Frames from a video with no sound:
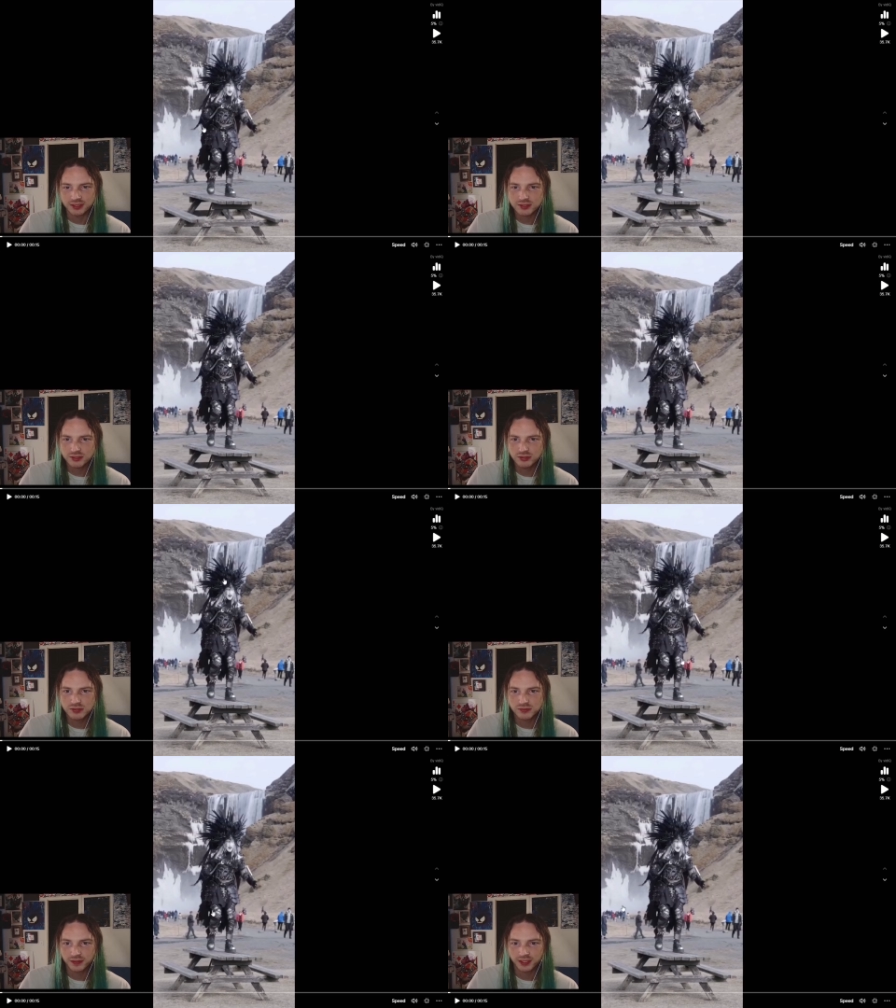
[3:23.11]
this
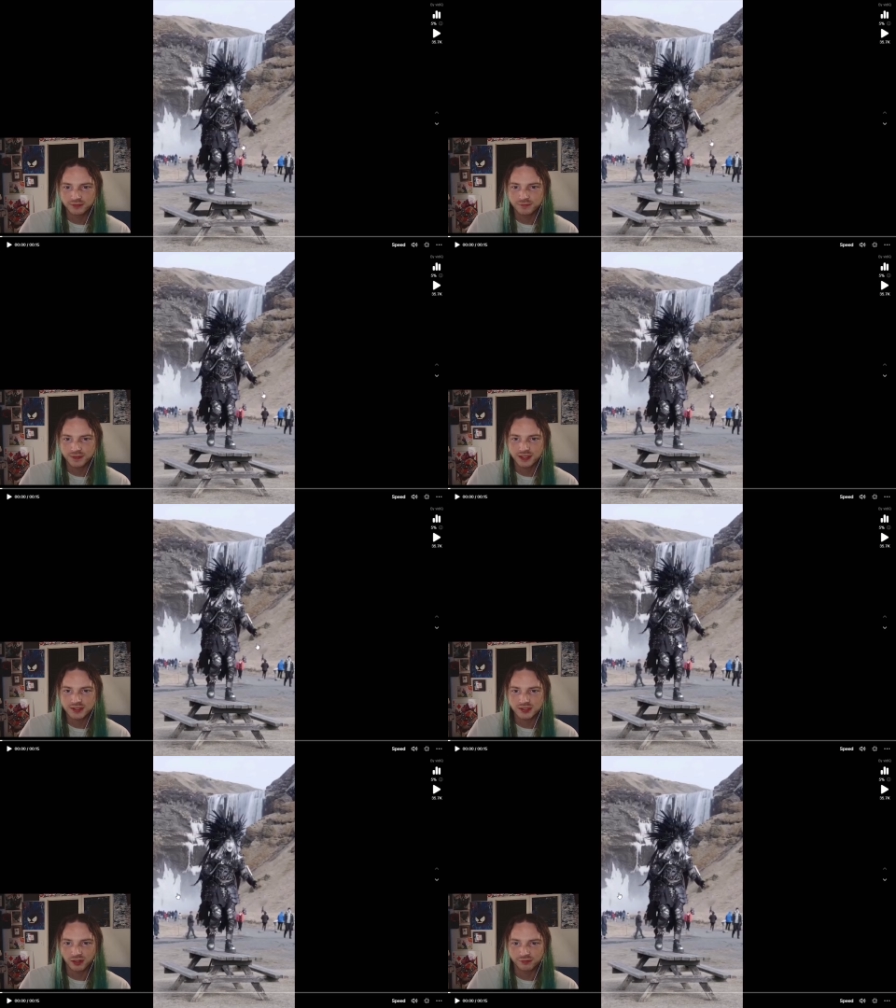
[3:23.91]
dude's fucking fit
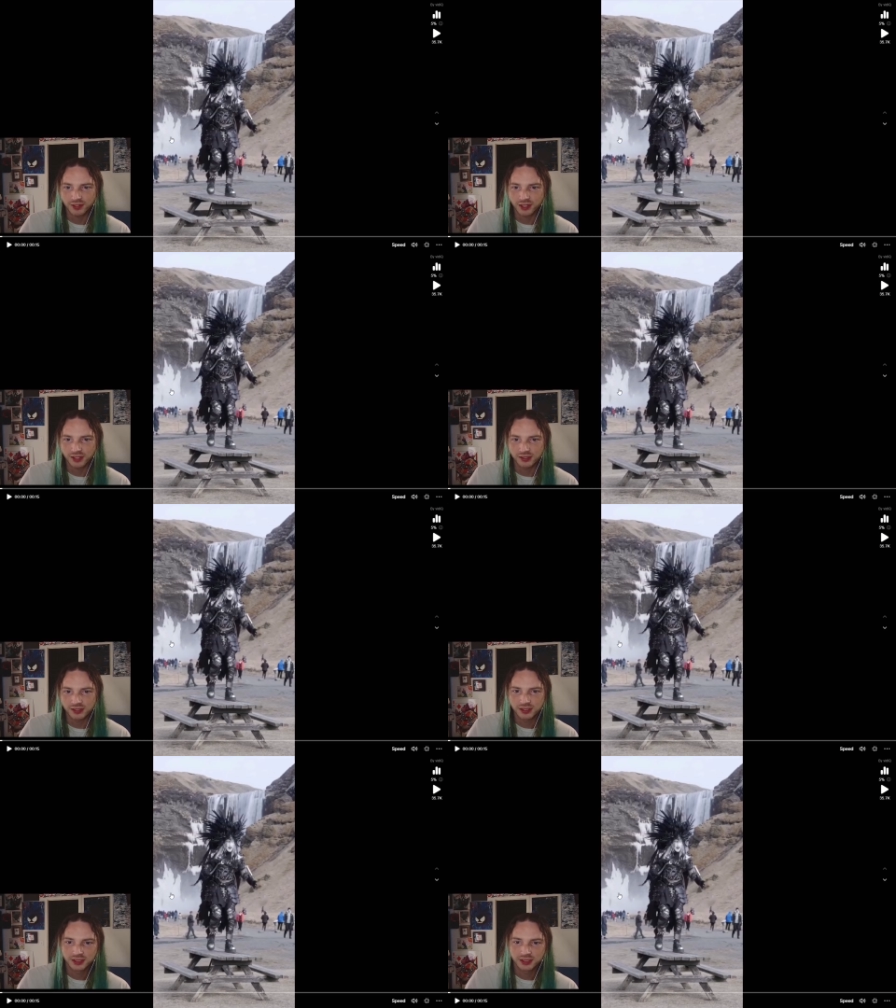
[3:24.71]
is on fire.